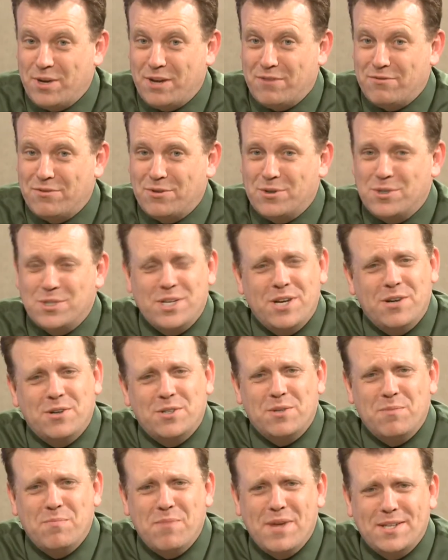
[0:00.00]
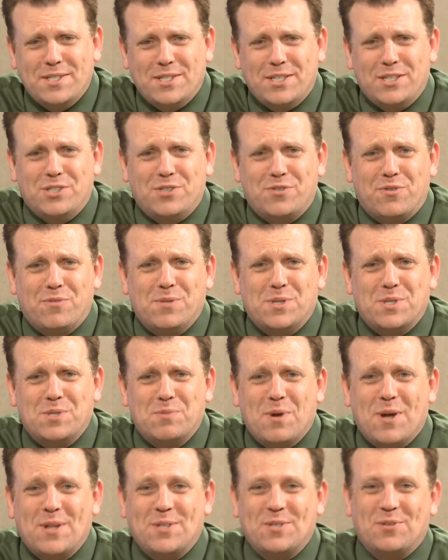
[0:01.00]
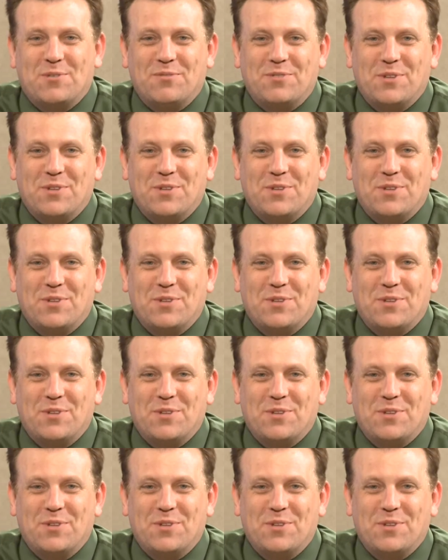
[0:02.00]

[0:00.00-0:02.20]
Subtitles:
But first, here's a message from the sponsor